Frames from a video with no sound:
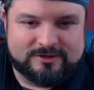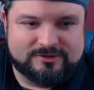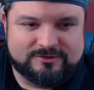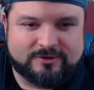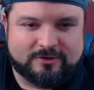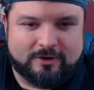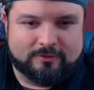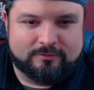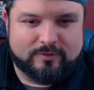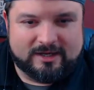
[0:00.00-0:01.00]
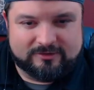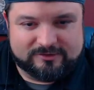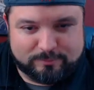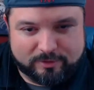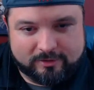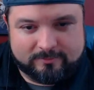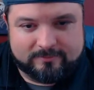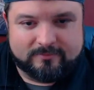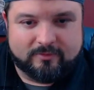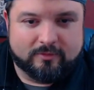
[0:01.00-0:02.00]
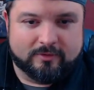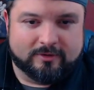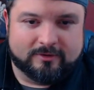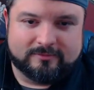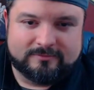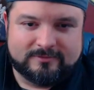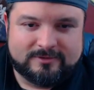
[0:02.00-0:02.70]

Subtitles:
a juice called whale sperm or